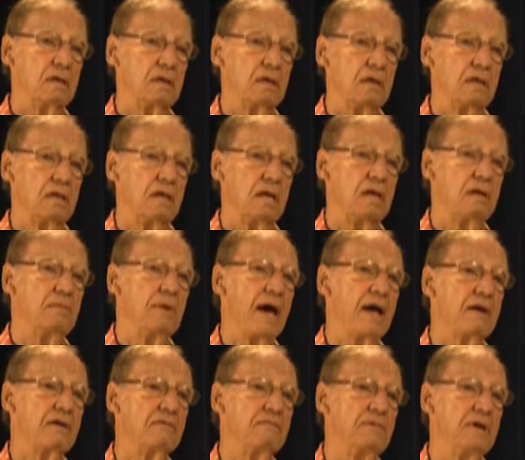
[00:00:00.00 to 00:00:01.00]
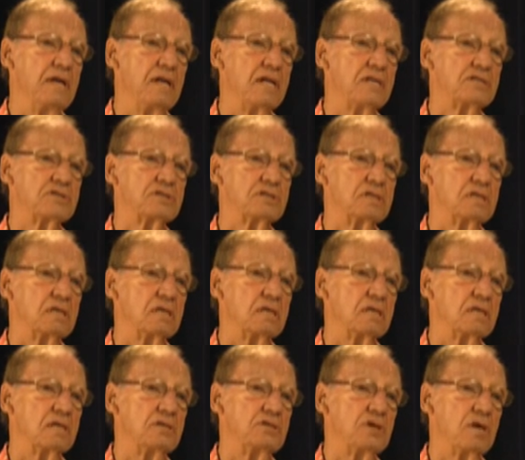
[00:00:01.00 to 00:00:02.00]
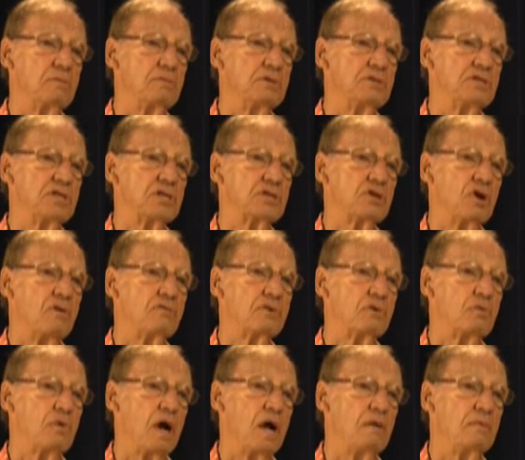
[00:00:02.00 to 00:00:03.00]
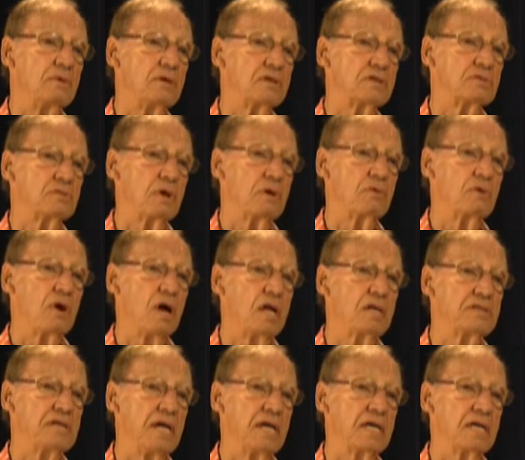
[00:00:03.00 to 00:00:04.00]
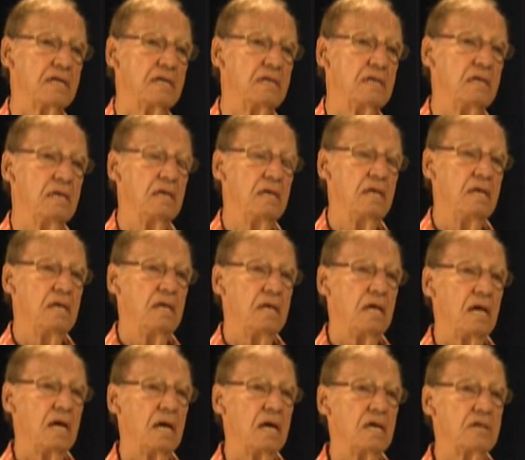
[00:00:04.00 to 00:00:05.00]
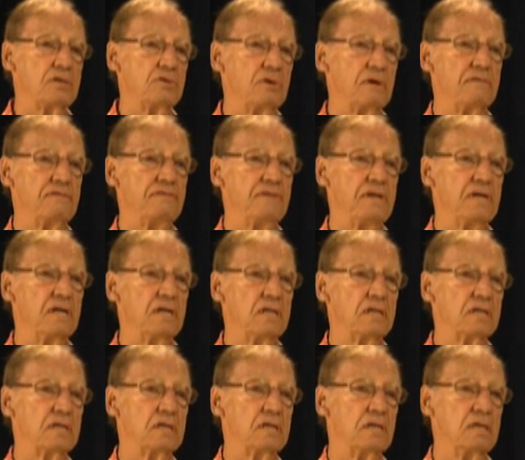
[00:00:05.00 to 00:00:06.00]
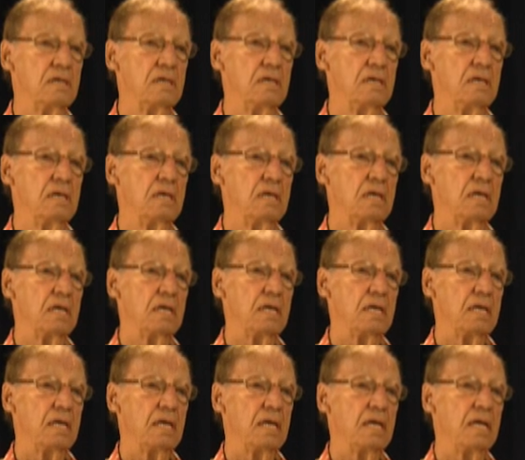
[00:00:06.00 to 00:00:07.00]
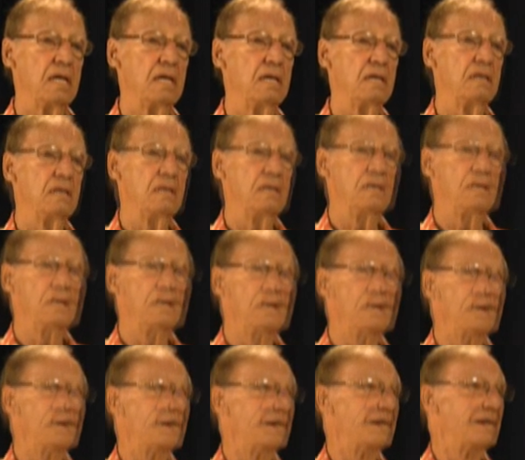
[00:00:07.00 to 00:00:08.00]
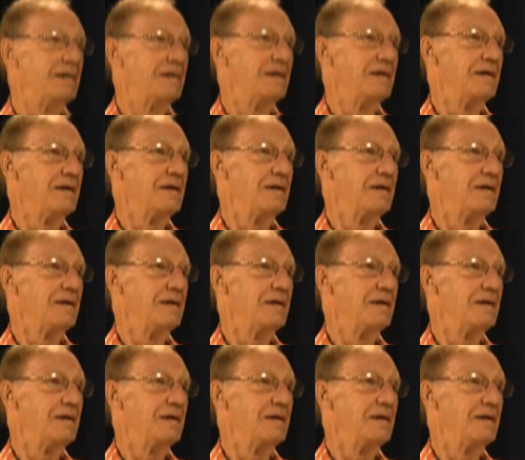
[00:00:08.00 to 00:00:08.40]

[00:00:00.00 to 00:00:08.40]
in, in a matter of minutes, the Germans just overwhelmed us. We were all taken uh, to a field and... Uh, so